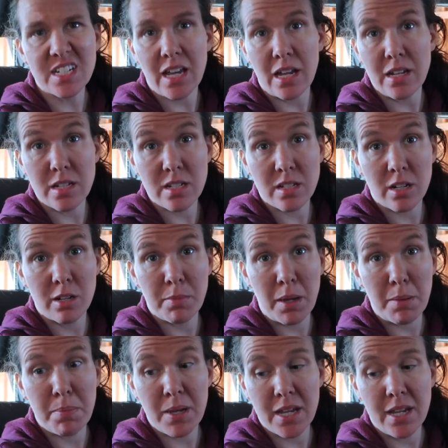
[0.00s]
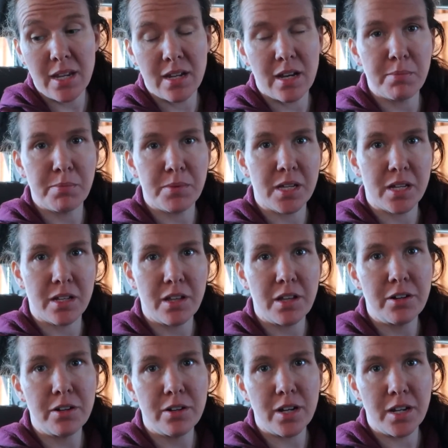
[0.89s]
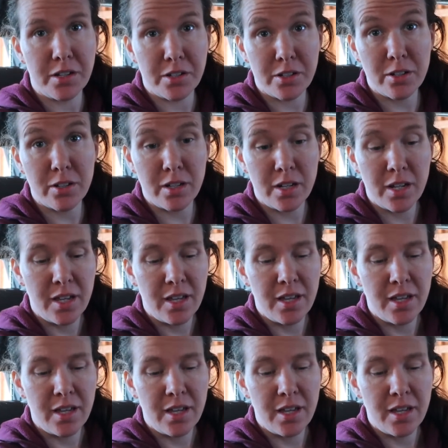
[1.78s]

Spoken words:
kind of start by picking up the clutter and dirt.